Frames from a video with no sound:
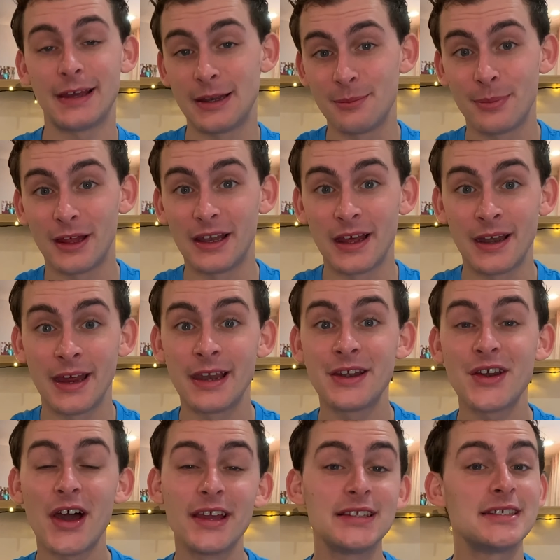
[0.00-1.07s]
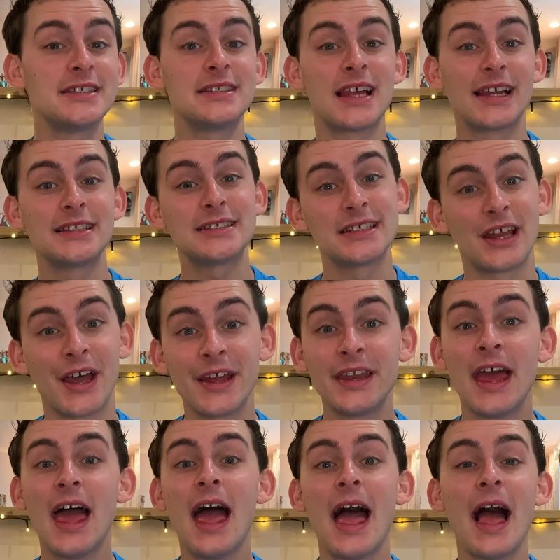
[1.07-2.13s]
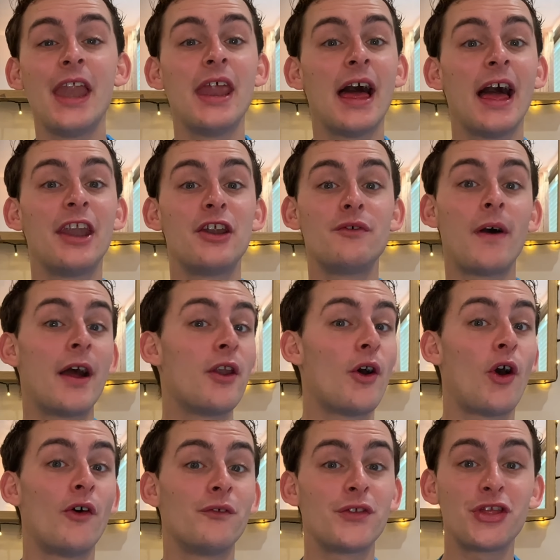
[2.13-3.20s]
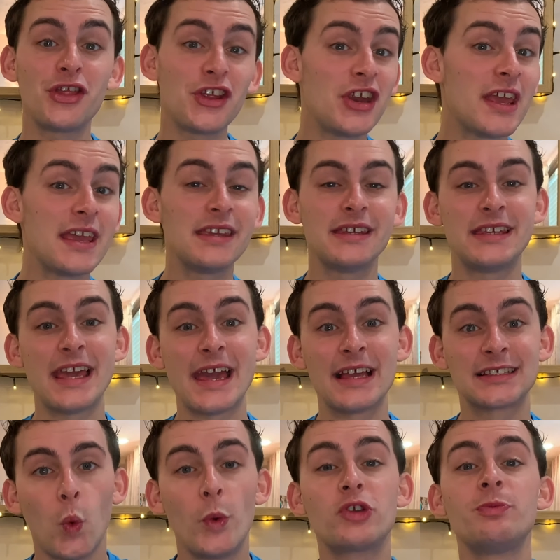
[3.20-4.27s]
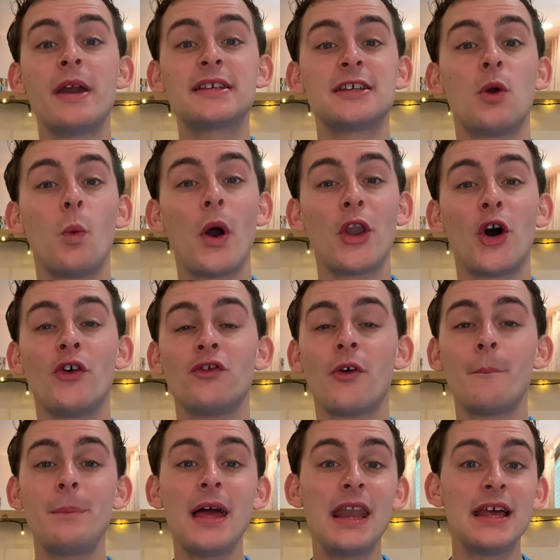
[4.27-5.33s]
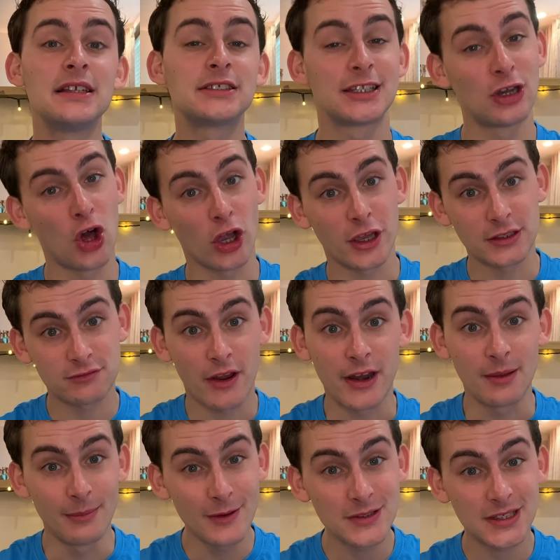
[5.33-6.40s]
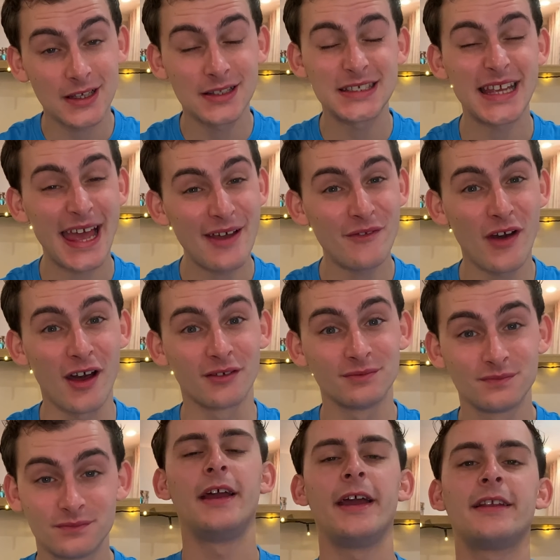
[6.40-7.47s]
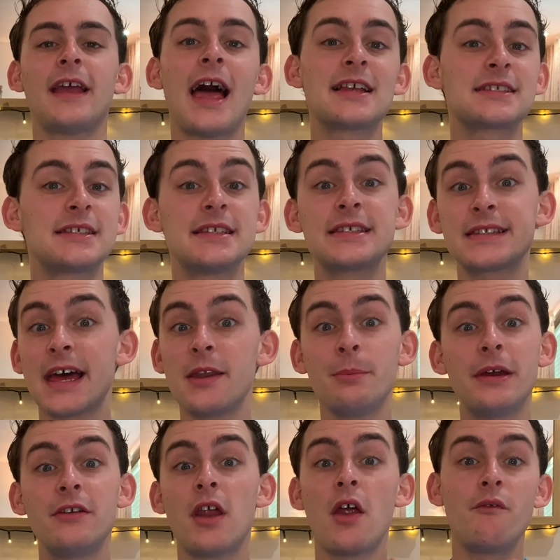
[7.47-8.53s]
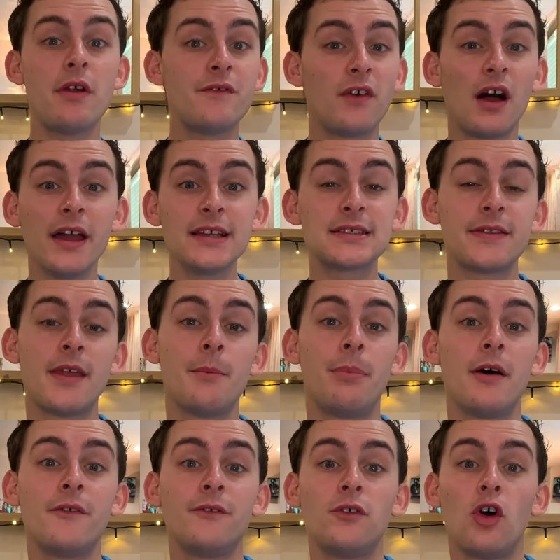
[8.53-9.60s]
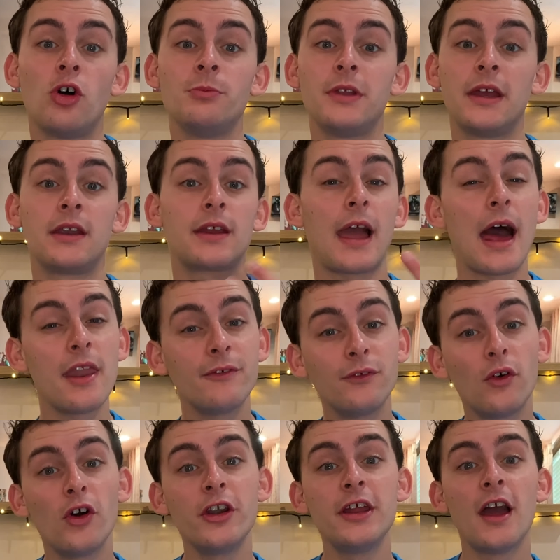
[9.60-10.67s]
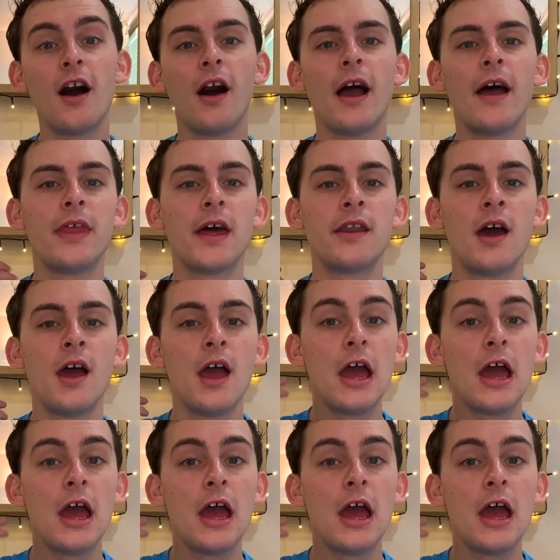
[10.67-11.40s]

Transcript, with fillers: in Berlin in 1999 and had a run of three years, which makes it one of Berlin's longest running musicals ever. It has since then been revised and then performed in California and then